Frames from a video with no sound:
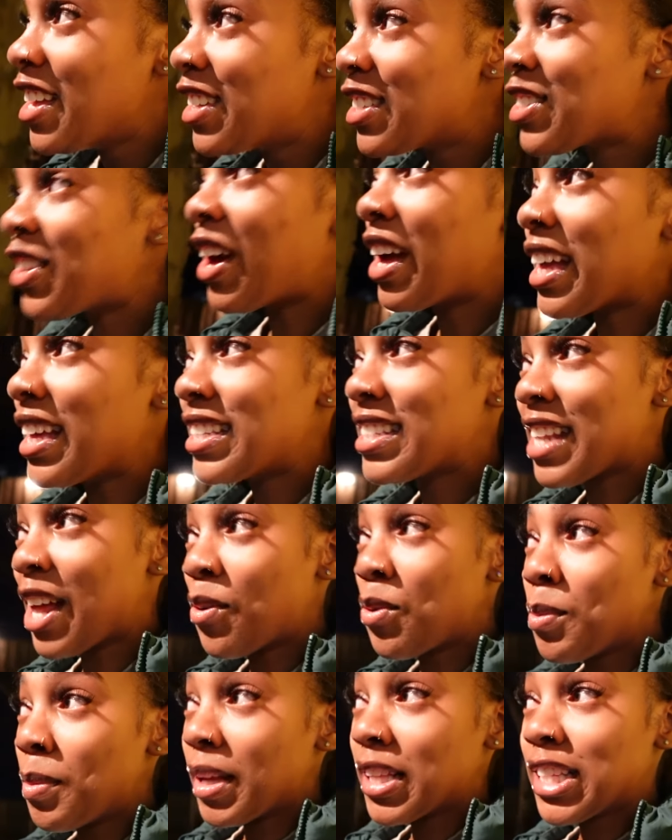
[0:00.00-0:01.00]
So I guess now
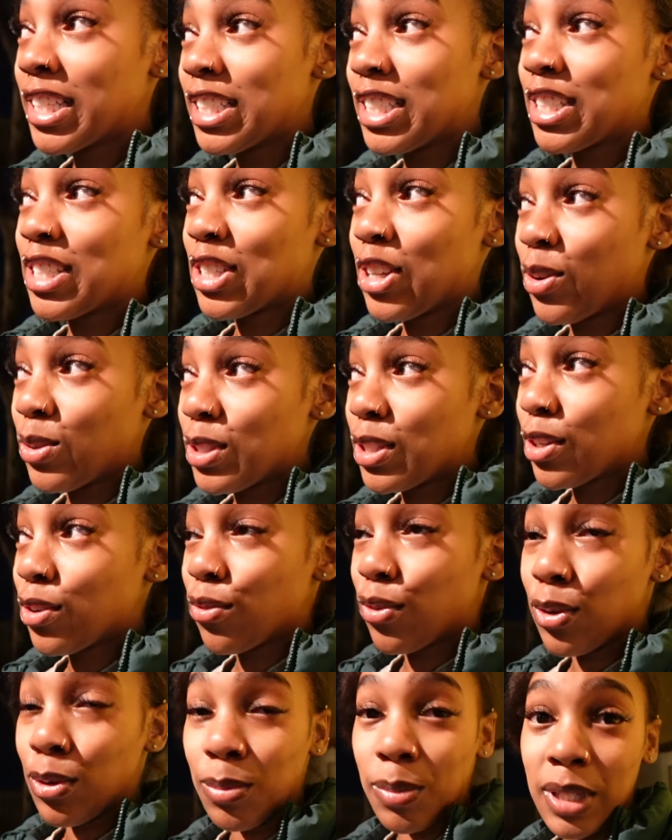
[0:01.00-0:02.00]
we about to just go to the
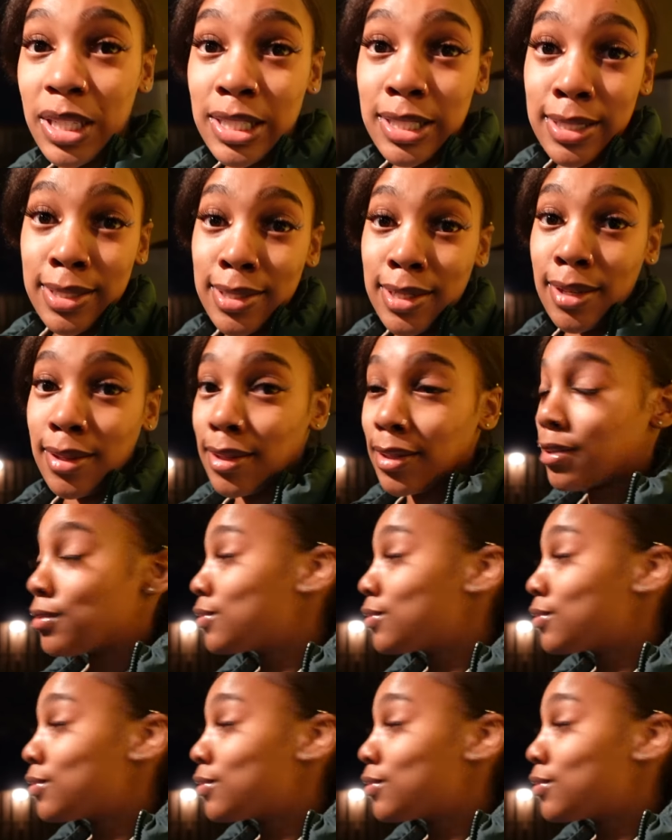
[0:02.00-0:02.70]
room because there's nothing